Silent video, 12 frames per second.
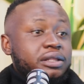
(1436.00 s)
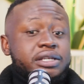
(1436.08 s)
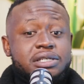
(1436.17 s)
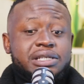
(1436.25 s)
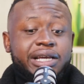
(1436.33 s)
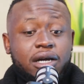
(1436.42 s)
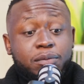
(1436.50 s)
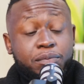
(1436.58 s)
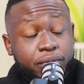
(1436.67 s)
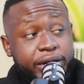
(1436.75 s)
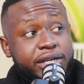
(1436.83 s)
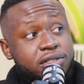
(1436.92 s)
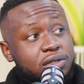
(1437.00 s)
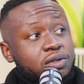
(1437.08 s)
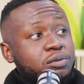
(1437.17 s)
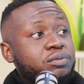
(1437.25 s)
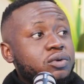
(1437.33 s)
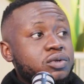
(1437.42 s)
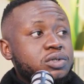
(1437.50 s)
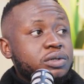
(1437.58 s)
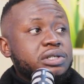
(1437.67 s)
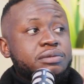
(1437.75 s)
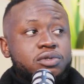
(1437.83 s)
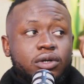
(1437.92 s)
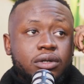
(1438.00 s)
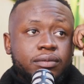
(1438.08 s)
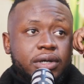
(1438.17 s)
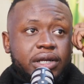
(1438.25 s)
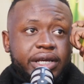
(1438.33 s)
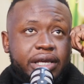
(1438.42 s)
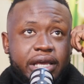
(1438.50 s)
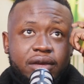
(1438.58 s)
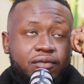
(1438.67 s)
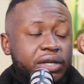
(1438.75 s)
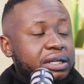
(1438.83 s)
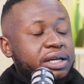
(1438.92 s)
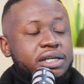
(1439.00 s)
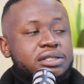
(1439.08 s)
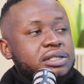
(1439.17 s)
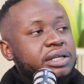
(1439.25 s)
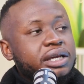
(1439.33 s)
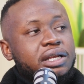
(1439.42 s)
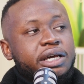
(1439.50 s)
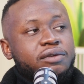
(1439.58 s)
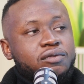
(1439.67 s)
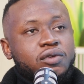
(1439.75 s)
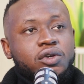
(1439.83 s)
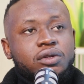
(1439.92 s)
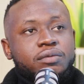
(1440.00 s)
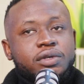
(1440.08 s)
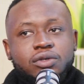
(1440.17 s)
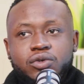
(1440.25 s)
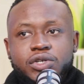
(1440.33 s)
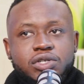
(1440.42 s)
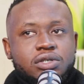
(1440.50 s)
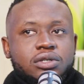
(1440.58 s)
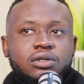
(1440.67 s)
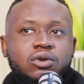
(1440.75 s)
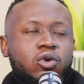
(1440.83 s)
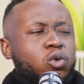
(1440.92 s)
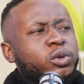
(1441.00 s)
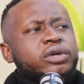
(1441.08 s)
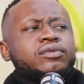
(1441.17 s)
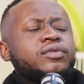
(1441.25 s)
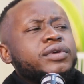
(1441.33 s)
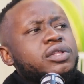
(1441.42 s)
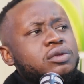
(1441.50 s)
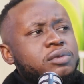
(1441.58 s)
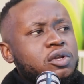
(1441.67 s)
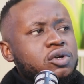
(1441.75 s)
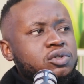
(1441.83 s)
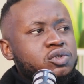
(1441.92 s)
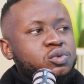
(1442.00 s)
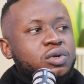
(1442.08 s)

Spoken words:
This is like a practical approach to, because I'm talking about like every day-to-day life. If you're going to be a Christian, or whatever faith you belong to,